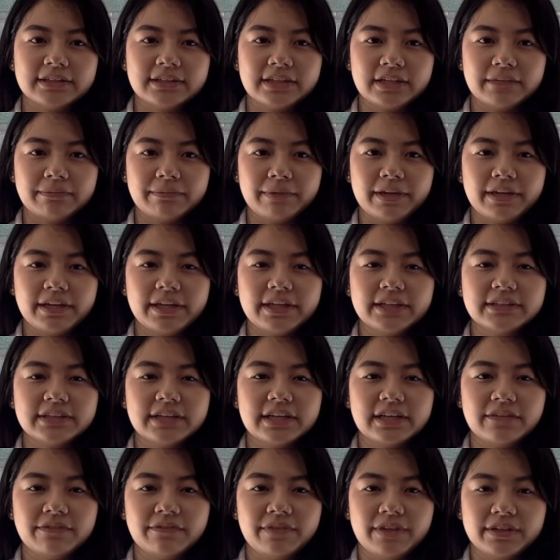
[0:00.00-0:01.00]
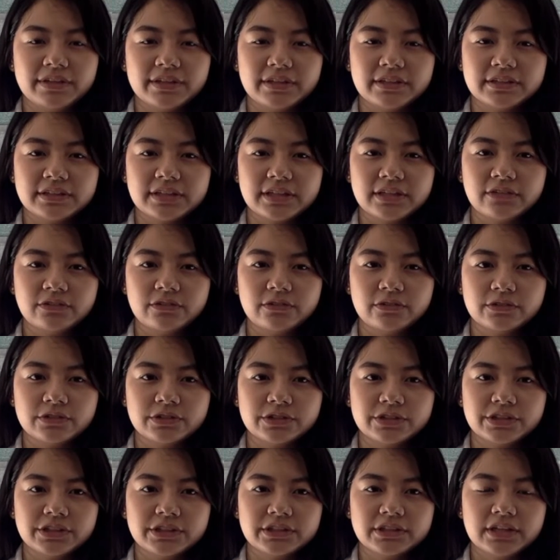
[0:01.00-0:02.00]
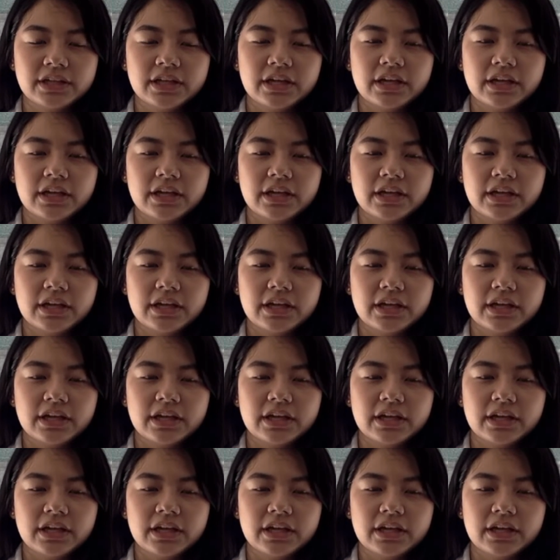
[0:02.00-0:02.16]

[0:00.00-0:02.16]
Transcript: a painless elevated skin ulcers.